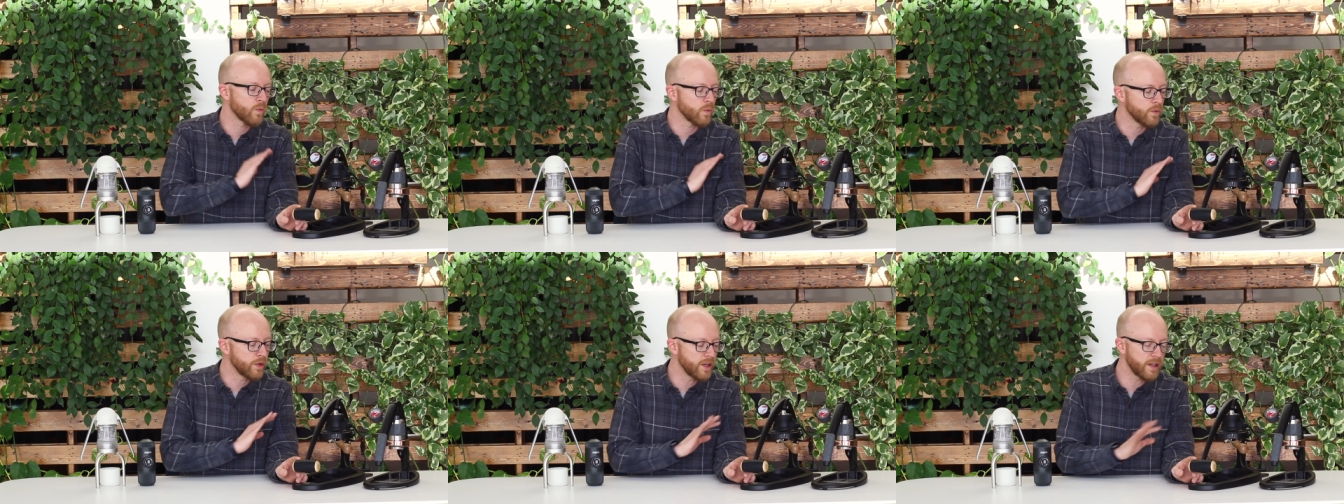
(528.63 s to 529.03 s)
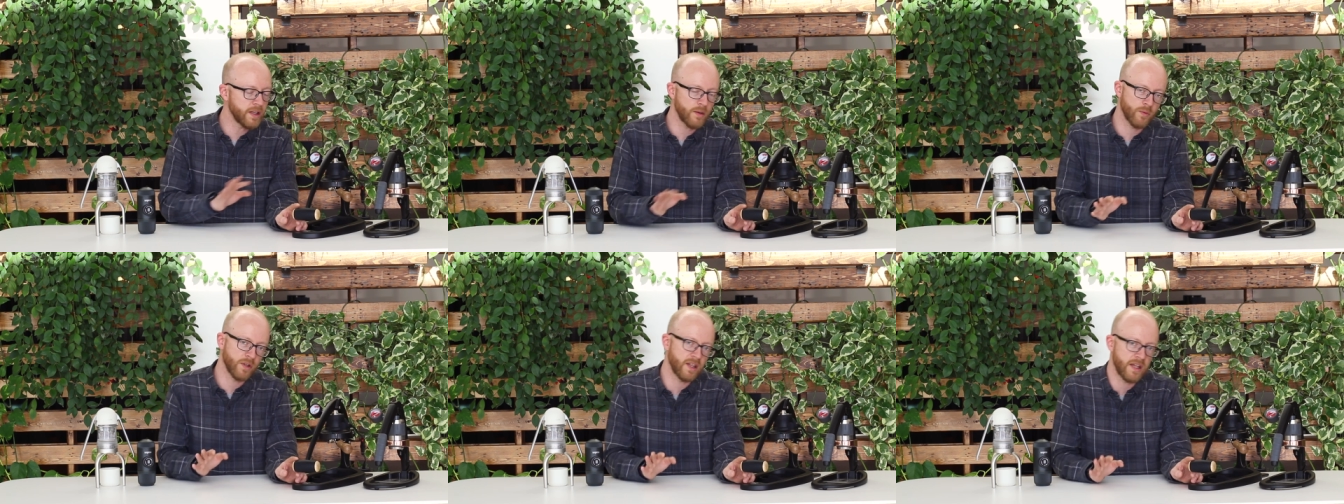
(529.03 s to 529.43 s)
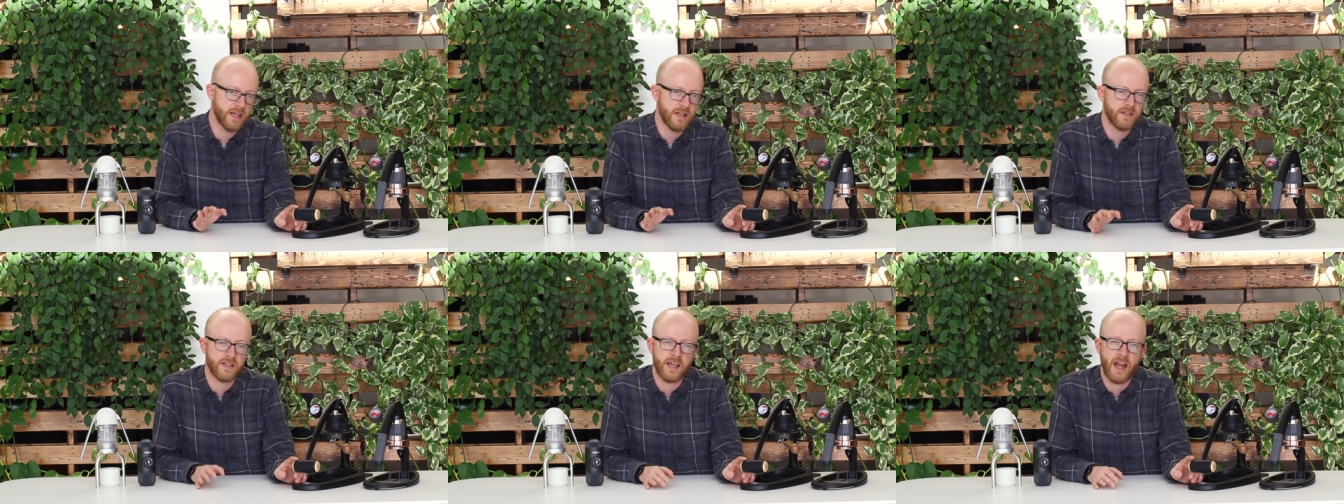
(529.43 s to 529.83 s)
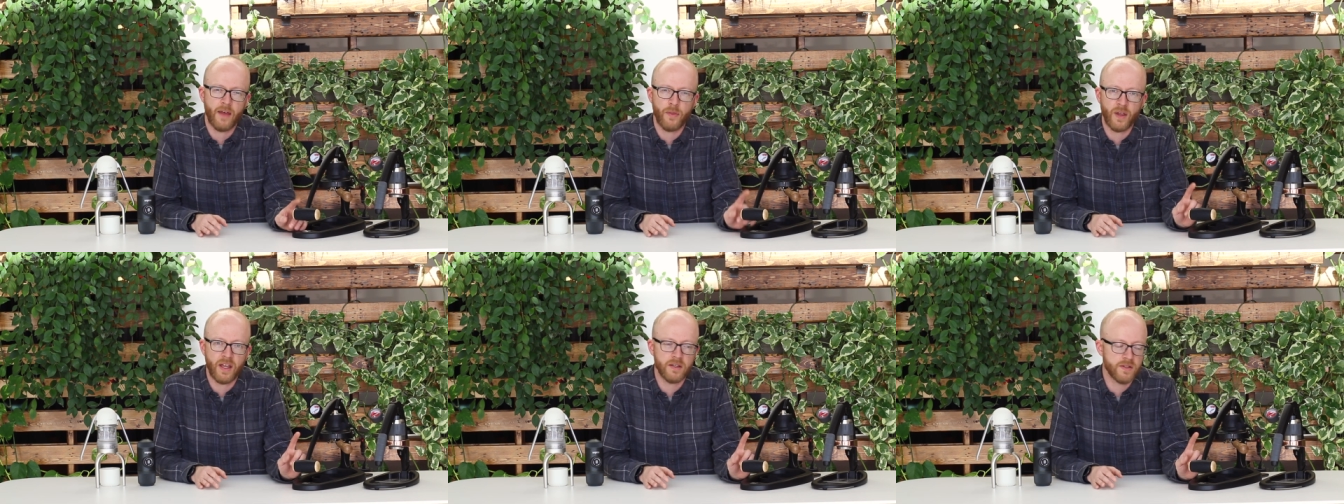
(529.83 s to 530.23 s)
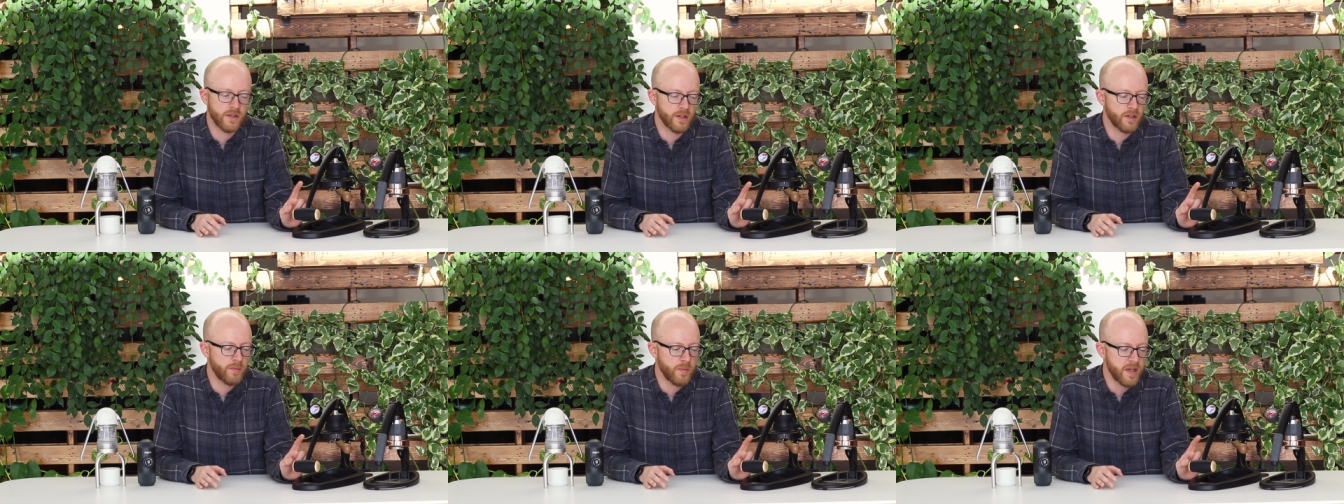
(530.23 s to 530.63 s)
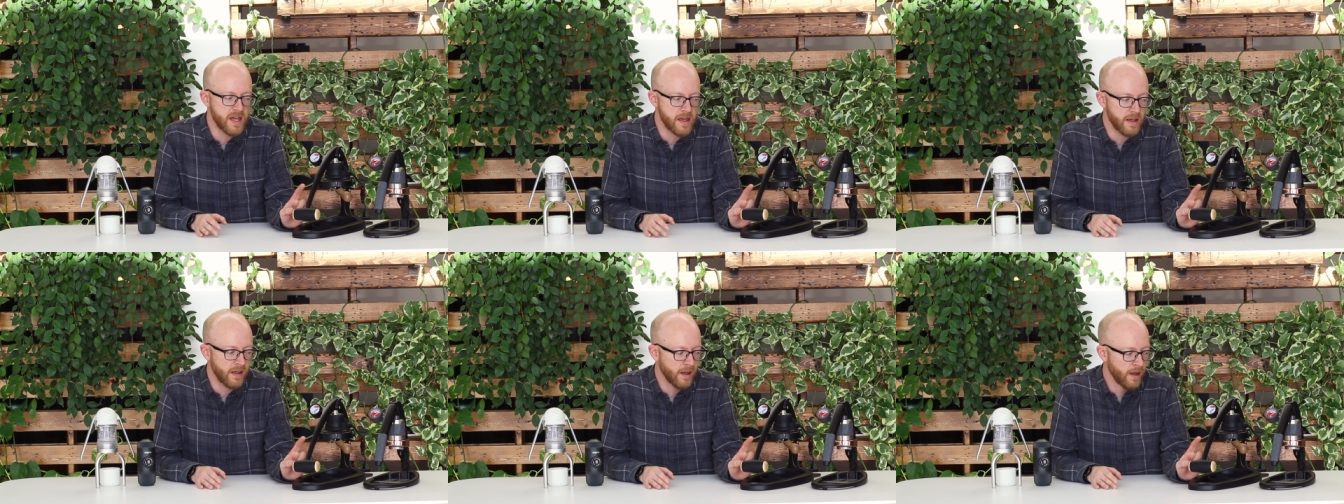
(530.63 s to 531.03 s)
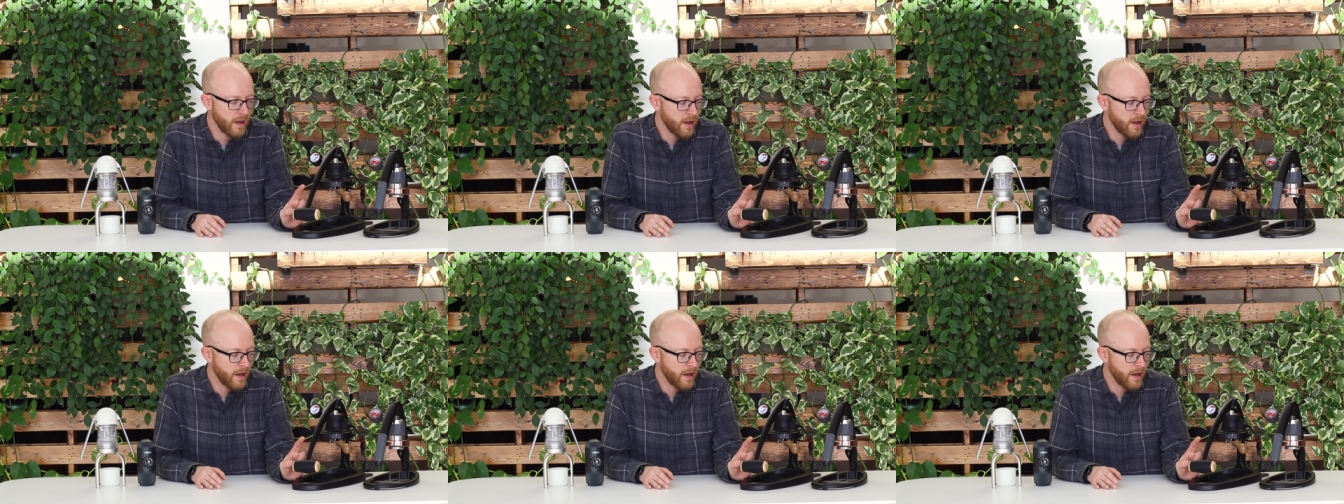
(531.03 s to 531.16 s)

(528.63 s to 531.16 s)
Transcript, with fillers: really, really easy. I think it took me